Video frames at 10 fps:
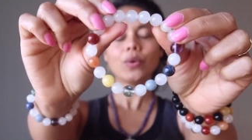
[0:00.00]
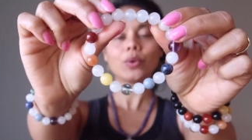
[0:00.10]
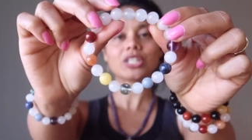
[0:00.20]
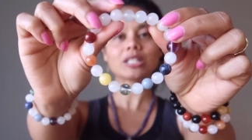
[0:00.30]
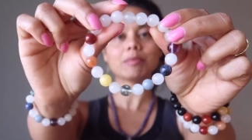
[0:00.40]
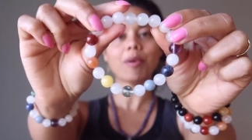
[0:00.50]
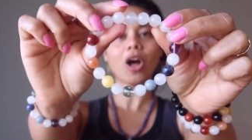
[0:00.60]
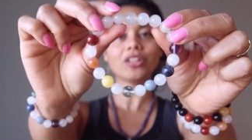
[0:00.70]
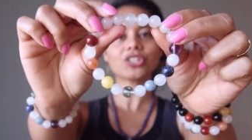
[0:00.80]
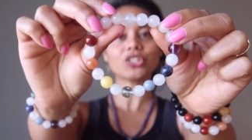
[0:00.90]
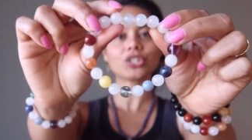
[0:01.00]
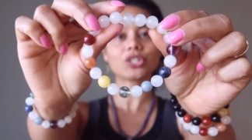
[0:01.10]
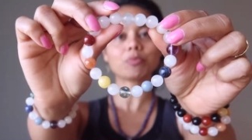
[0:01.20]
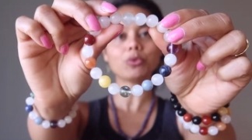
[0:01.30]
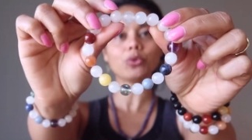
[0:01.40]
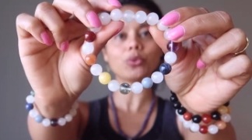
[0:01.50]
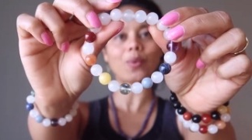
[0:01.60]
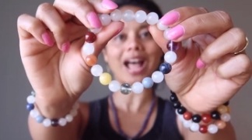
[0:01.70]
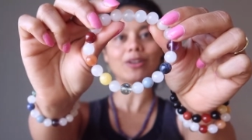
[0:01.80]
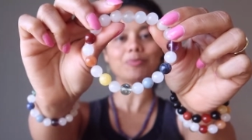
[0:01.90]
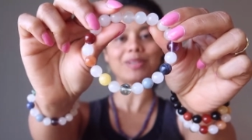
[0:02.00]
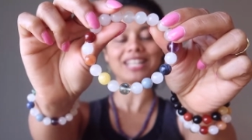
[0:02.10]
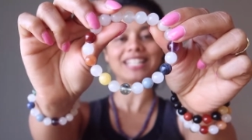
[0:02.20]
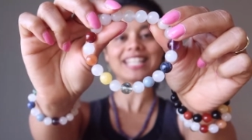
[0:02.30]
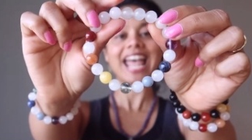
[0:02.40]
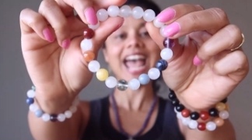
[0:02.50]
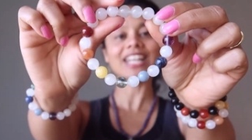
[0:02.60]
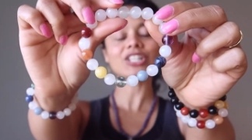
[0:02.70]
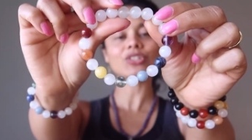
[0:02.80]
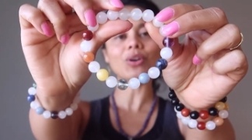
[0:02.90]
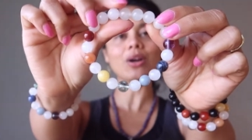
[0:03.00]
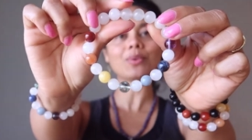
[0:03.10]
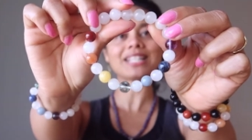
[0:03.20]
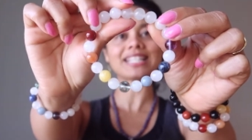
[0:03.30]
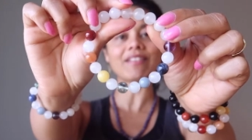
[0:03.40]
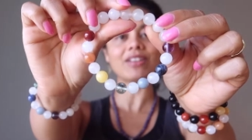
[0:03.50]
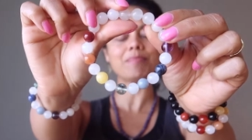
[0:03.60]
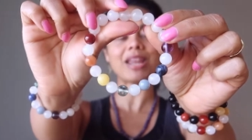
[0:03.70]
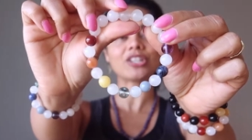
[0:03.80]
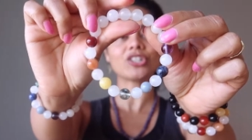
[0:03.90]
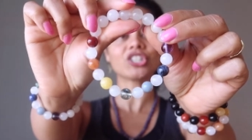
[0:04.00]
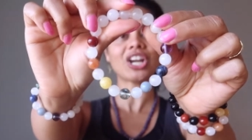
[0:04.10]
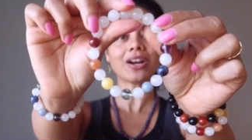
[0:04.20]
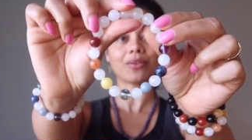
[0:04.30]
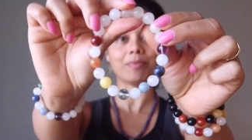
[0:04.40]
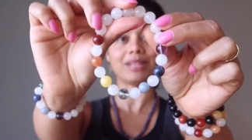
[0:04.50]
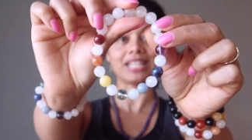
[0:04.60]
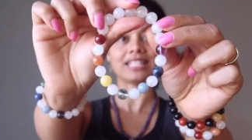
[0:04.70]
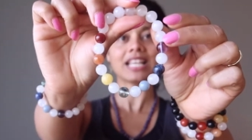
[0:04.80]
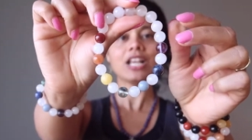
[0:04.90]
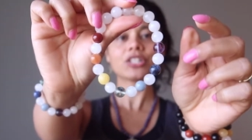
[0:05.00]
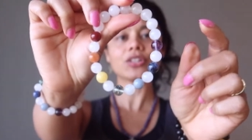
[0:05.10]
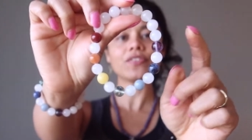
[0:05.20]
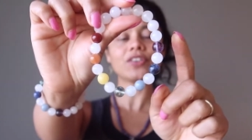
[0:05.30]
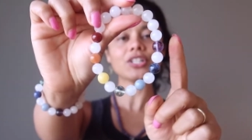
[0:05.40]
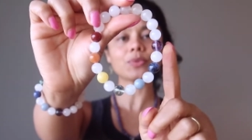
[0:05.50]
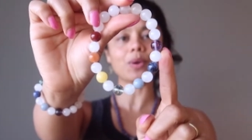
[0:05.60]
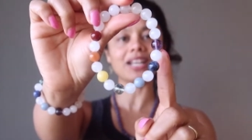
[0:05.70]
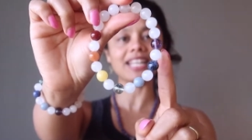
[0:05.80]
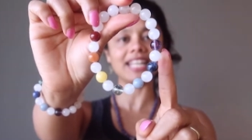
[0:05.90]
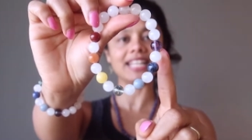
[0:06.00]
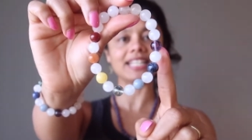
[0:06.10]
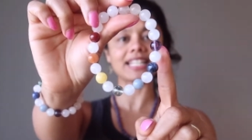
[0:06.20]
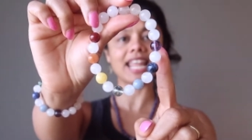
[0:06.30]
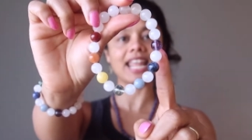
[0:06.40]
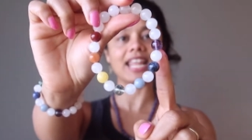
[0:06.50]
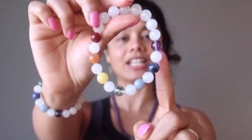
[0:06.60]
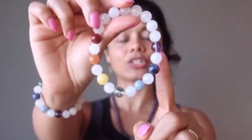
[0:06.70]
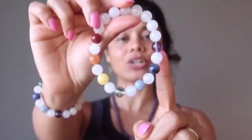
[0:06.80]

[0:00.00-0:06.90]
which has been polished in smooth round beads and is strung with seven major chakra beads. So the first one is a